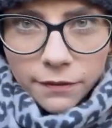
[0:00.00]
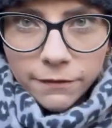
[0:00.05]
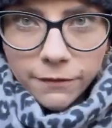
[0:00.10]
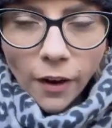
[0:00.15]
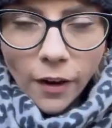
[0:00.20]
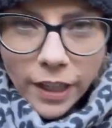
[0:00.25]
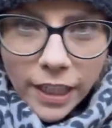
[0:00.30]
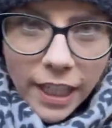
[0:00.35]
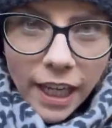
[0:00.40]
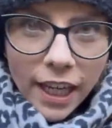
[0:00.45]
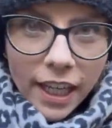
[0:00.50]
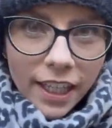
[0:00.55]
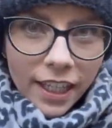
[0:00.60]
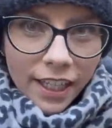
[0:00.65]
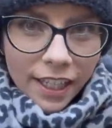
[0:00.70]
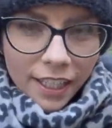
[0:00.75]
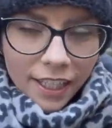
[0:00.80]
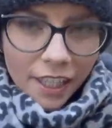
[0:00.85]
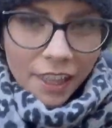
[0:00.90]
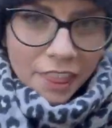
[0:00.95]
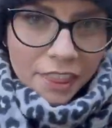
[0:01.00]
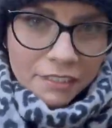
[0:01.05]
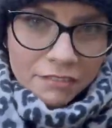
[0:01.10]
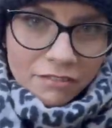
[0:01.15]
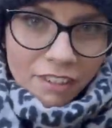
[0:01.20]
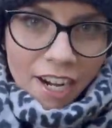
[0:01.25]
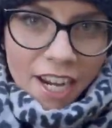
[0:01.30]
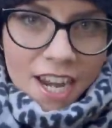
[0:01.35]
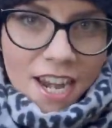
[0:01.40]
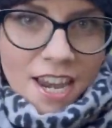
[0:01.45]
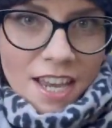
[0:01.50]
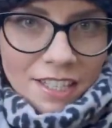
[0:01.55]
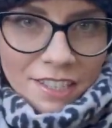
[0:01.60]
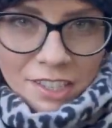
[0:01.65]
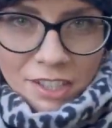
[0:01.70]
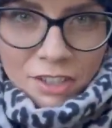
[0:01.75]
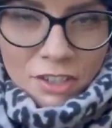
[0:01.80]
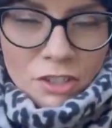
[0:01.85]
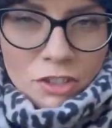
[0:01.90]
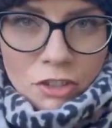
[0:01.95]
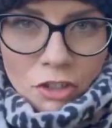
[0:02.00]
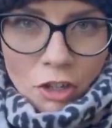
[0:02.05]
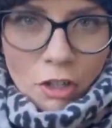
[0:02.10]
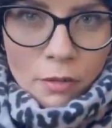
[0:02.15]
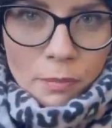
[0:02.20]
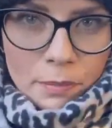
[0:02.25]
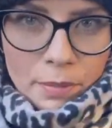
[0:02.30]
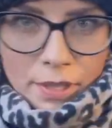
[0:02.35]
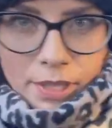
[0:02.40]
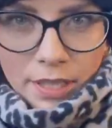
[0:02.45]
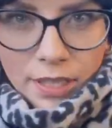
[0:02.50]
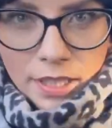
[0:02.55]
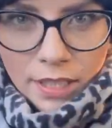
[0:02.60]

Finally, the rain has stopped